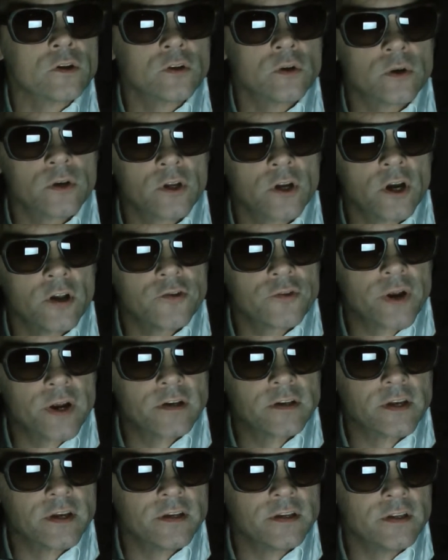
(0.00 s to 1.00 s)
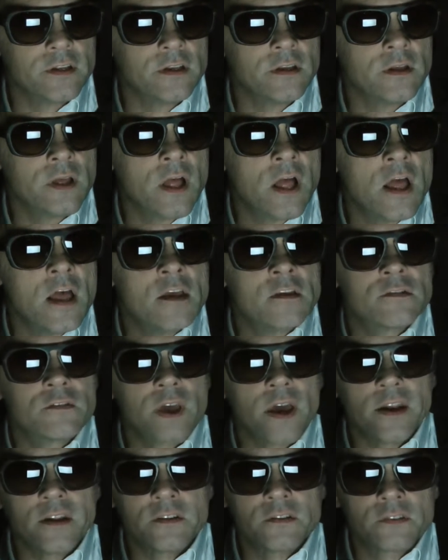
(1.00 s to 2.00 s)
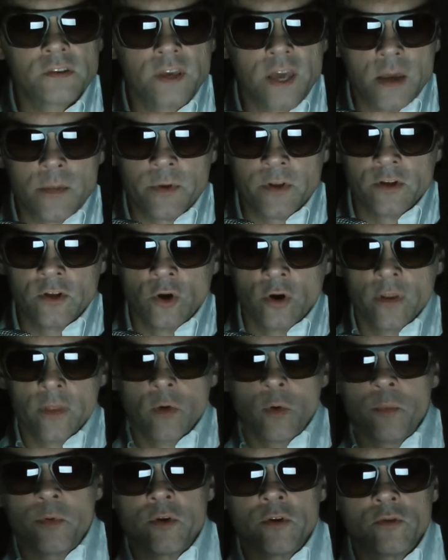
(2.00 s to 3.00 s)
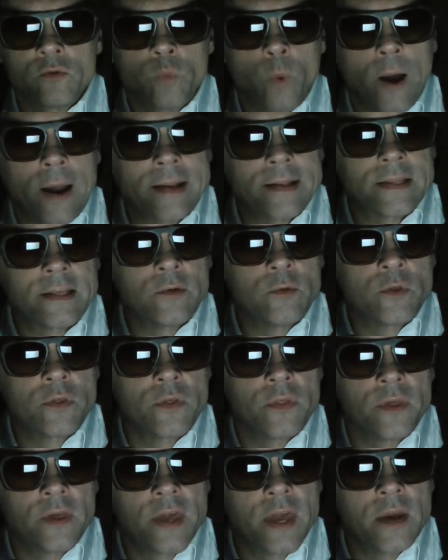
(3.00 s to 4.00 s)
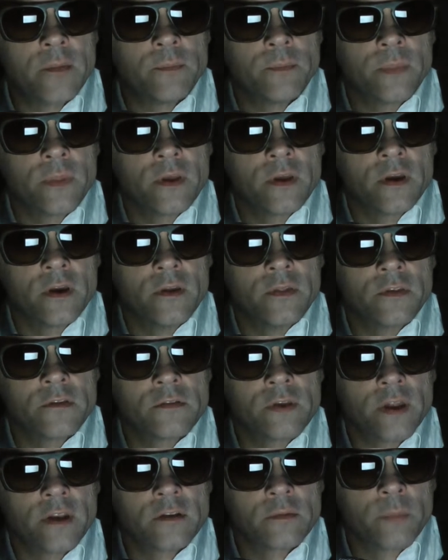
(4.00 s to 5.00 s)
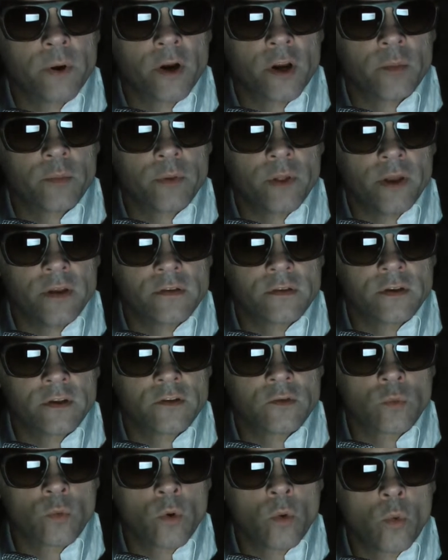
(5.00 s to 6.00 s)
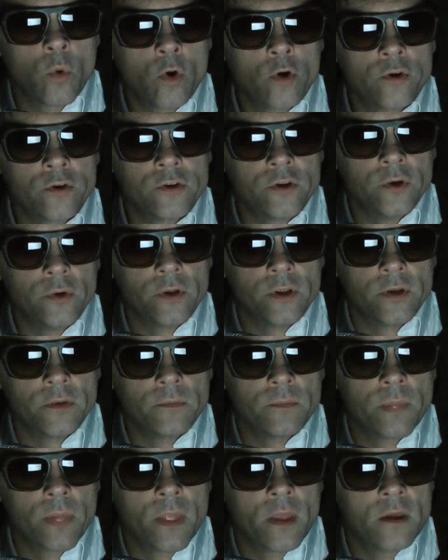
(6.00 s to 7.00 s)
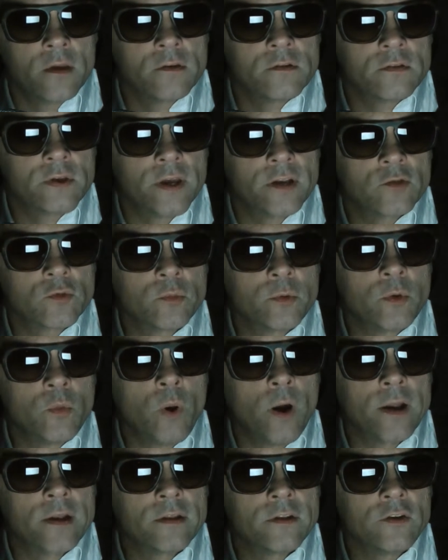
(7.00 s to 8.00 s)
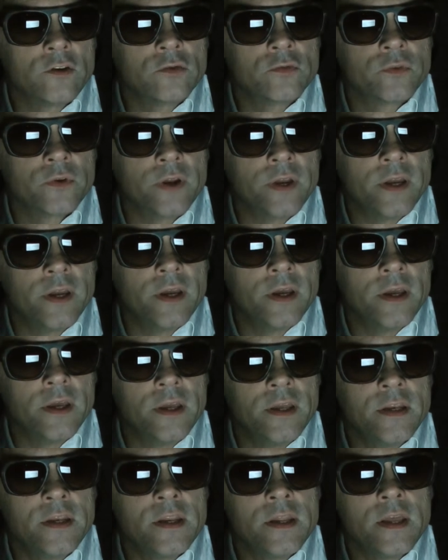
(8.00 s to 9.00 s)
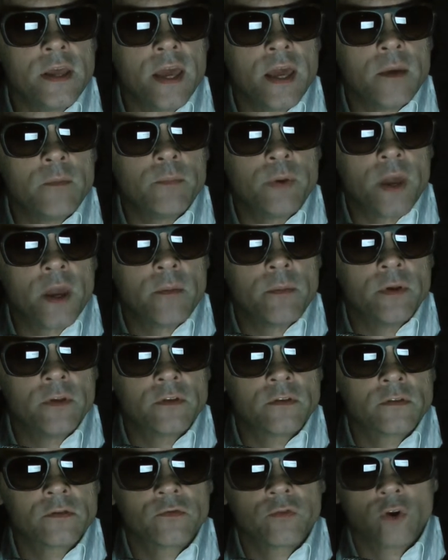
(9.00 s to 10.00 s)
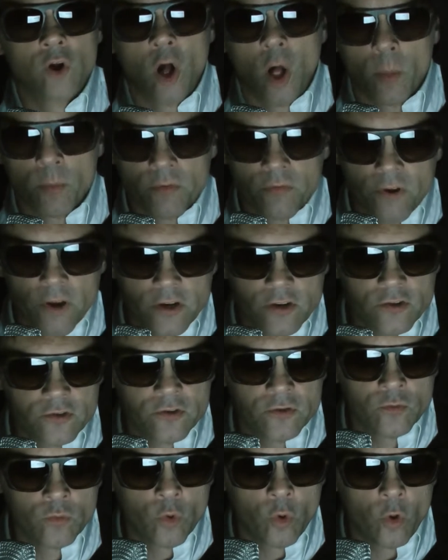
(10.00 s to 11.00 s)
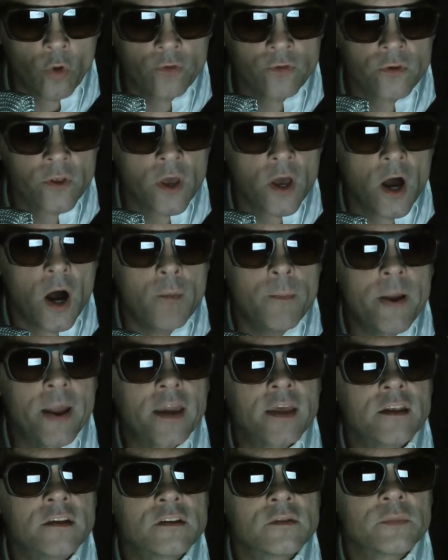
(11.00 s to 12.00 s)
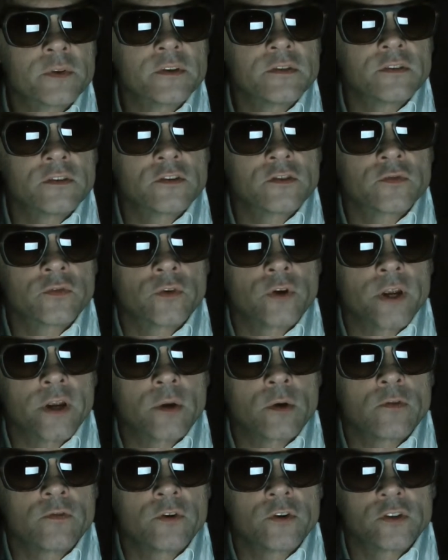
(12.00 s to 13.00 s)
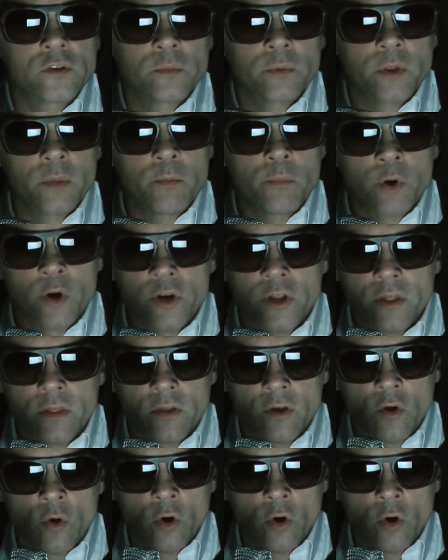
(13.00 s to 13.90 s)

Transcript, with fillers: Token contract ID. Sidus is a gaming token that will be used widely within the game, in the Sidus marketplace, and as a reward token. Sidus will be widely used for in game payments for all professions and roles, a mechanism exists for irreversibly burning the